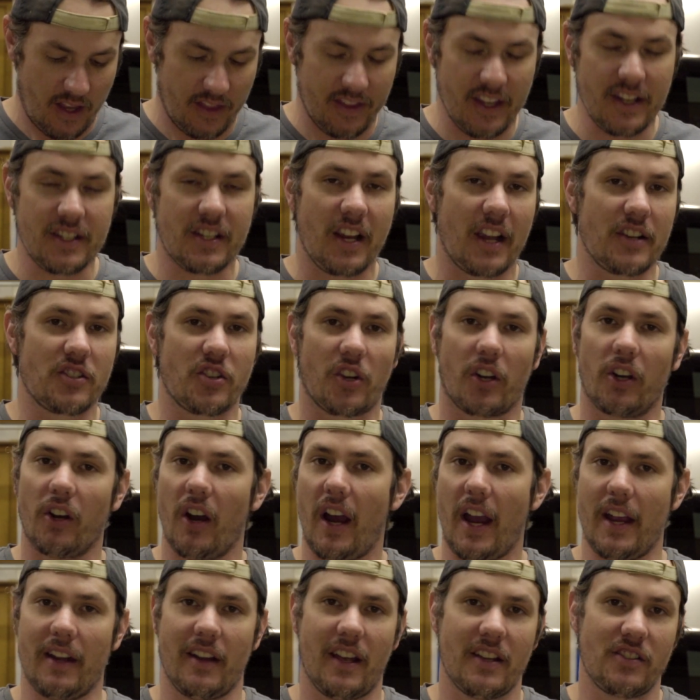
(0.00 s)
These things are
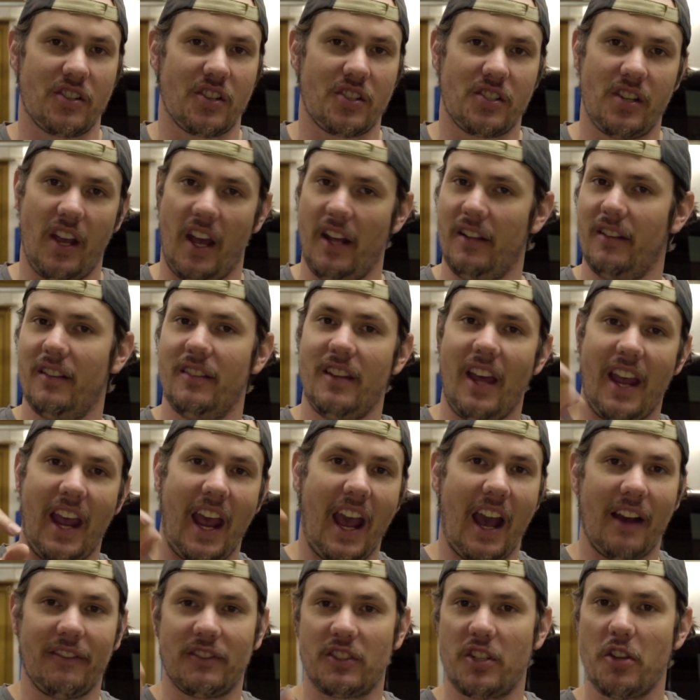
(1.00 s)
great. As I said, they
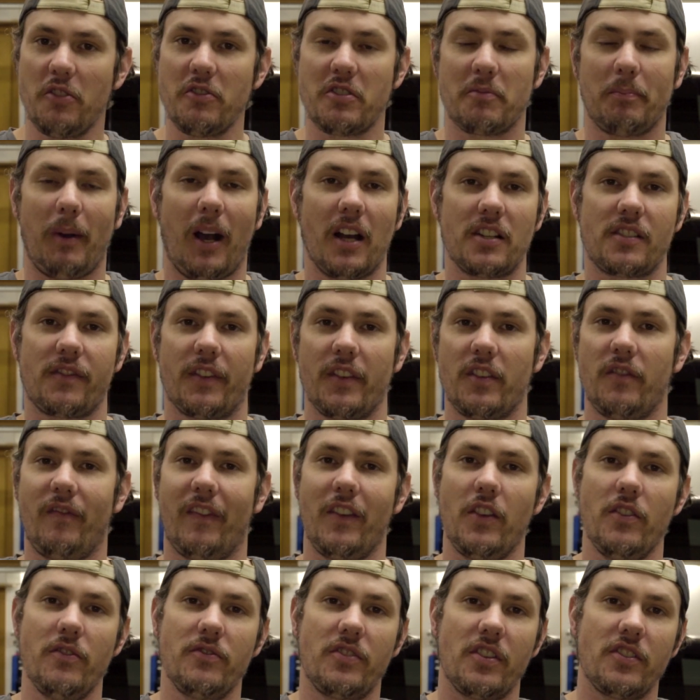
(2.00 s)
have two spots for
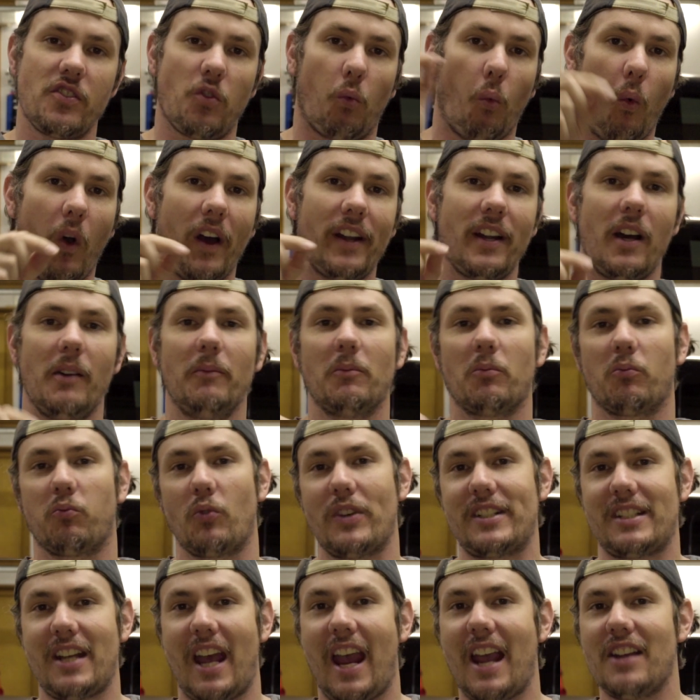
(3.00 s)
fuses. One of them
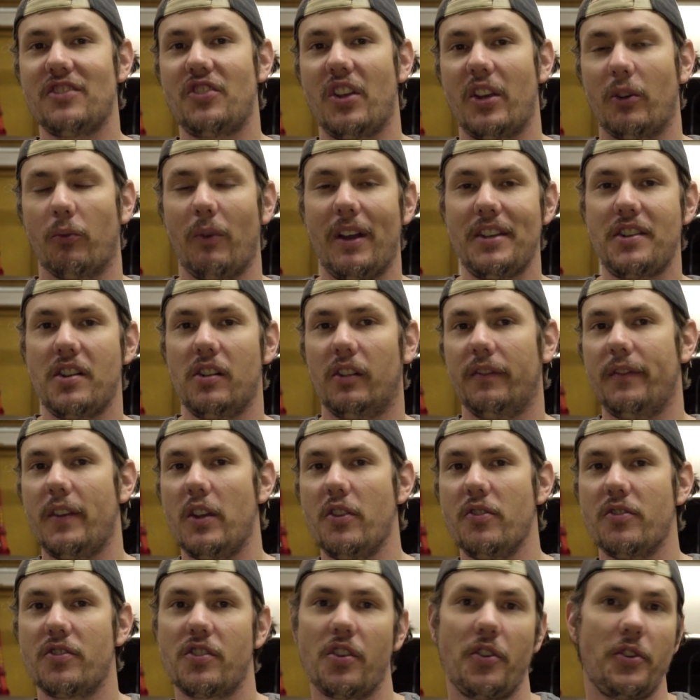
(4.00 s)
retains the original
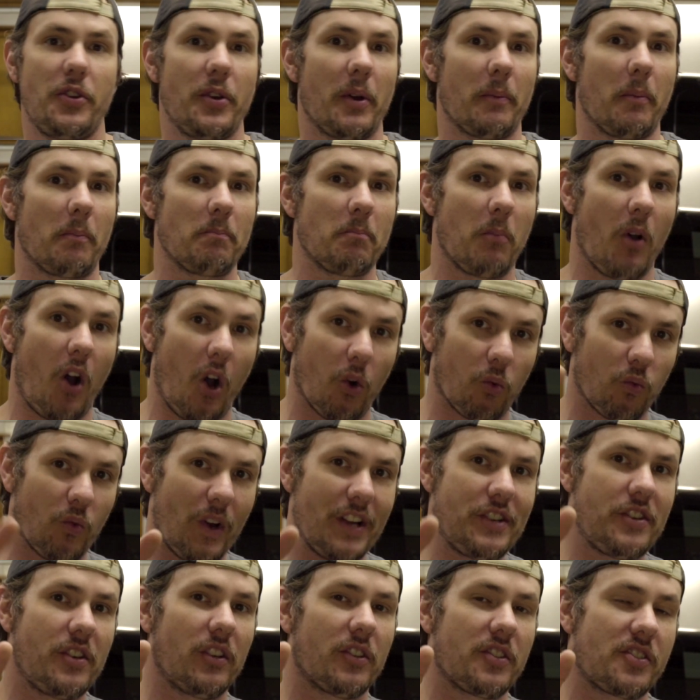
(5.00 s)
fuse, so your
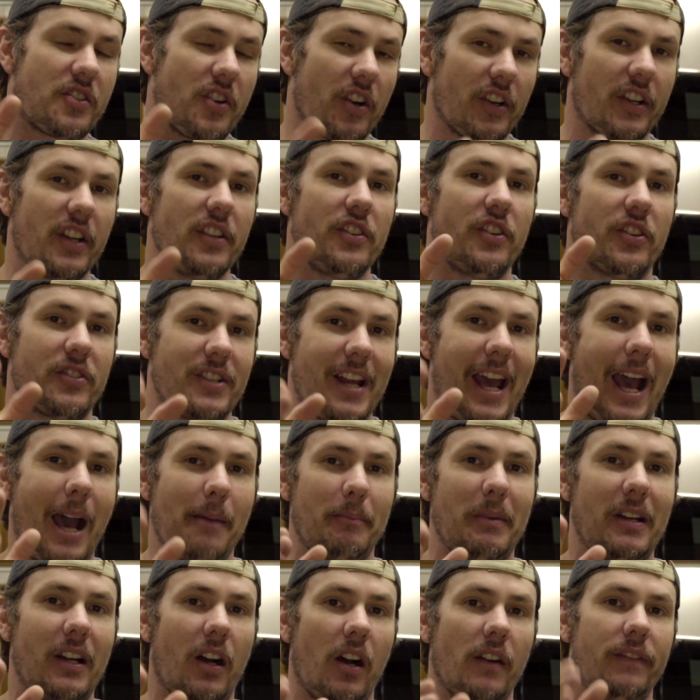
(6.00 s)
original circuit you're
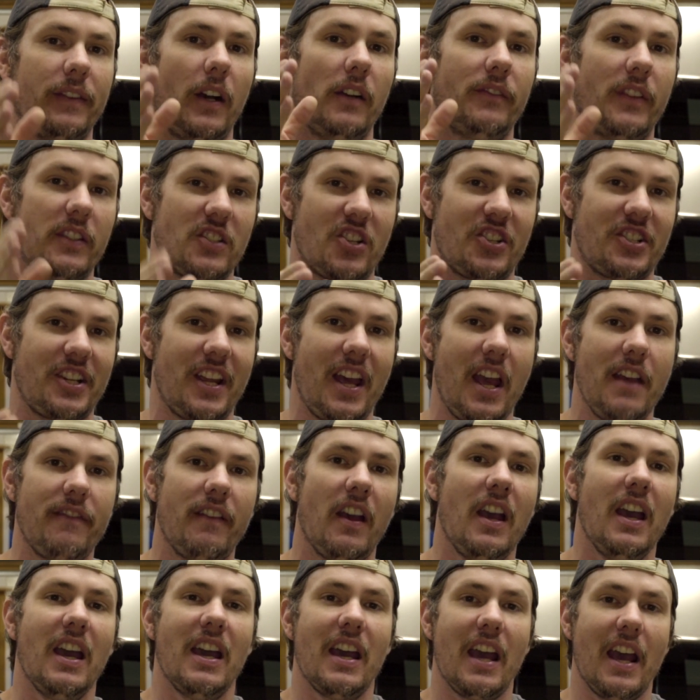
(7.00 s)
tapping off of is
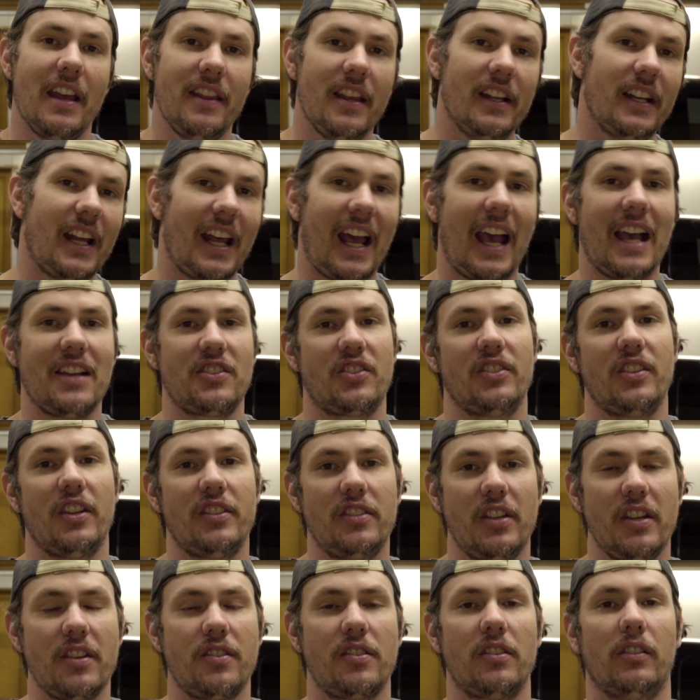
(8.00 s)
safe. And then it has an
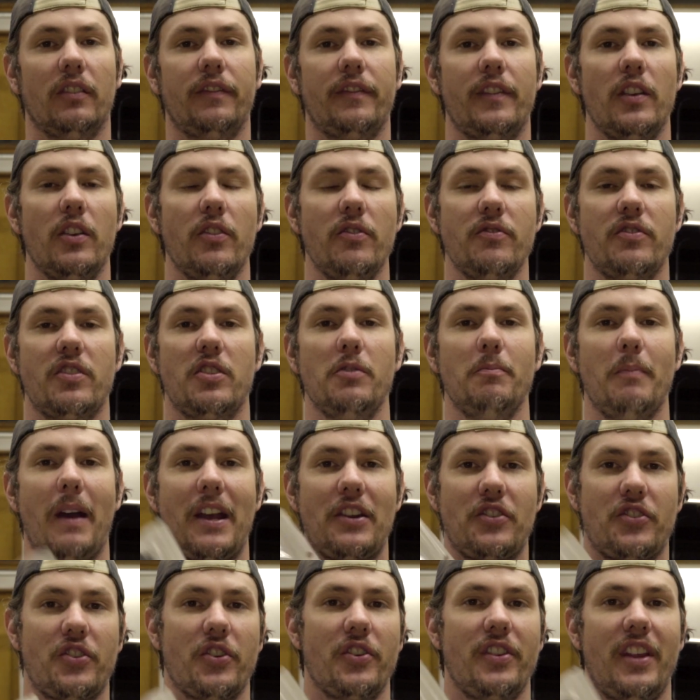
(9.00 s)
additional fuse to
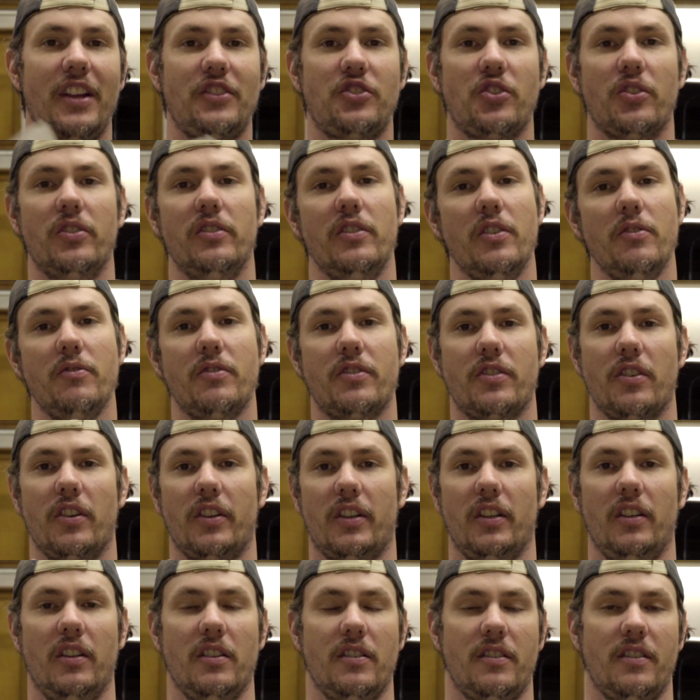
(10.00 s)
make sure that your new
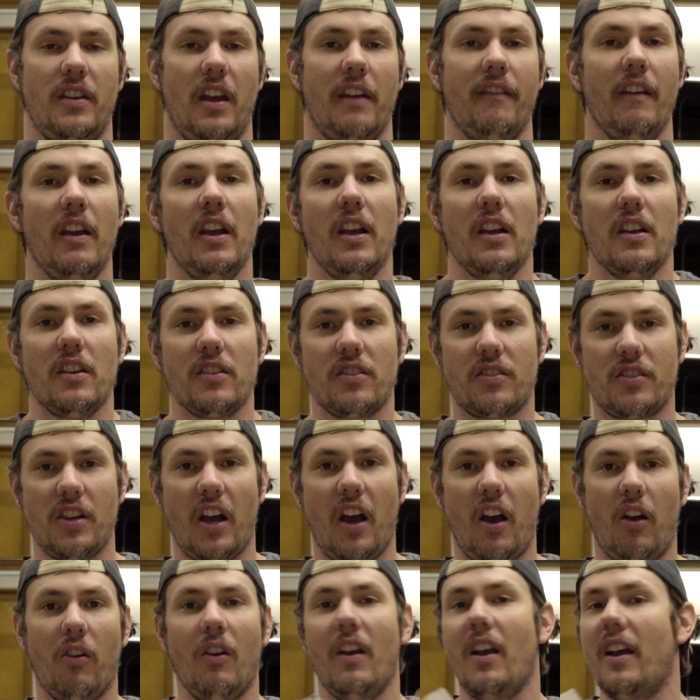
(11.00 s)
circuit is safe.
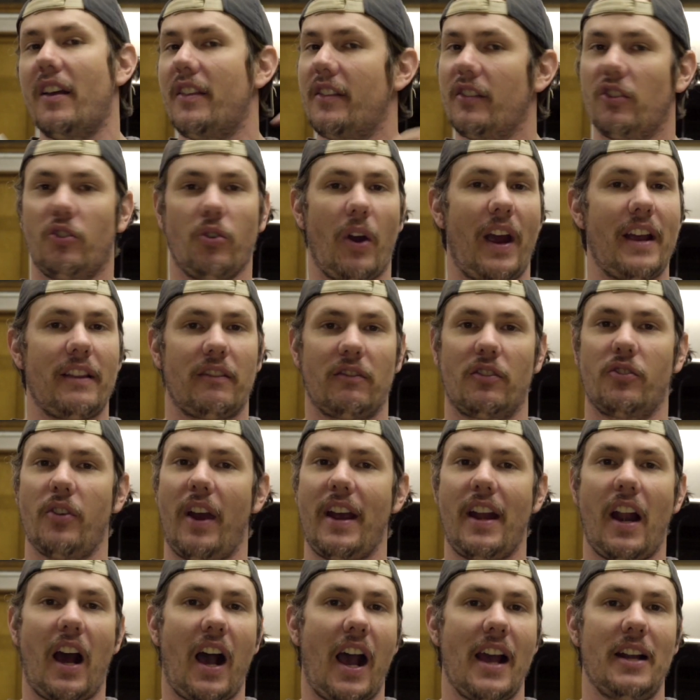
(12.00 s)
So, great
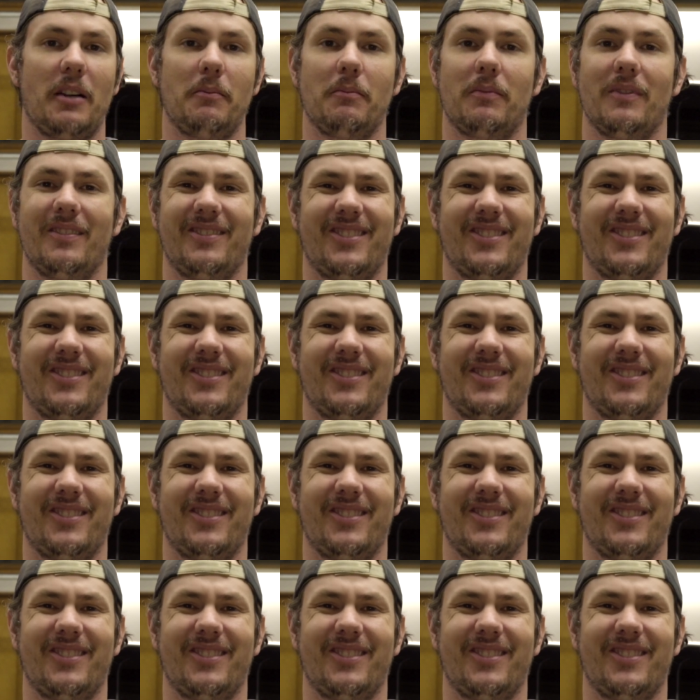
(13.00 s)
item.